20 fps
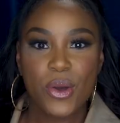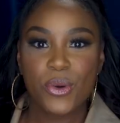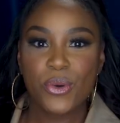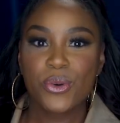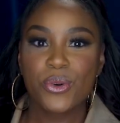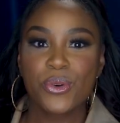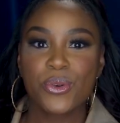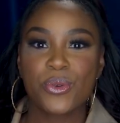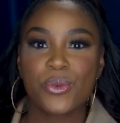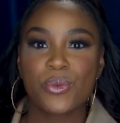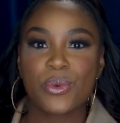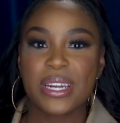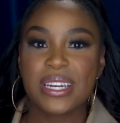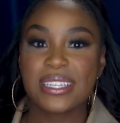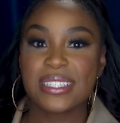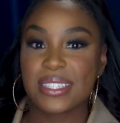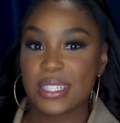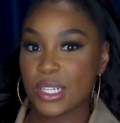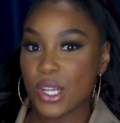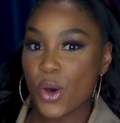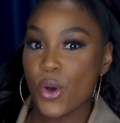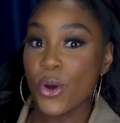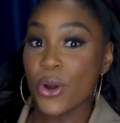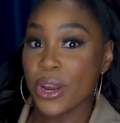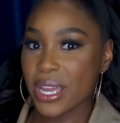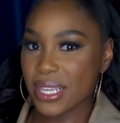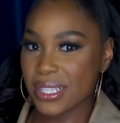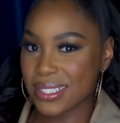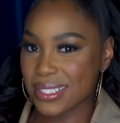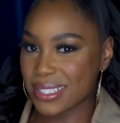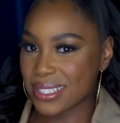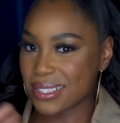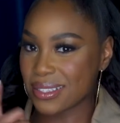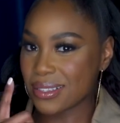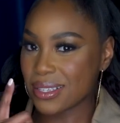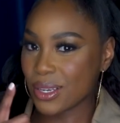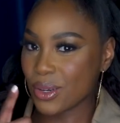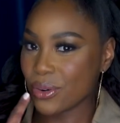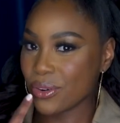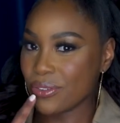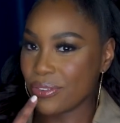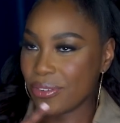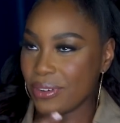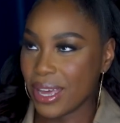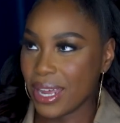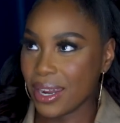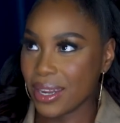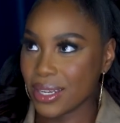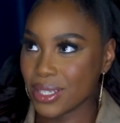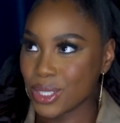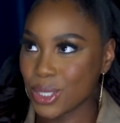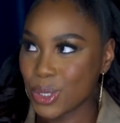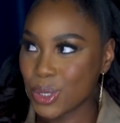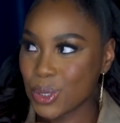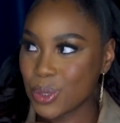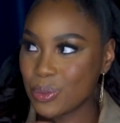Ooh, what is Lauren's? secret fetish.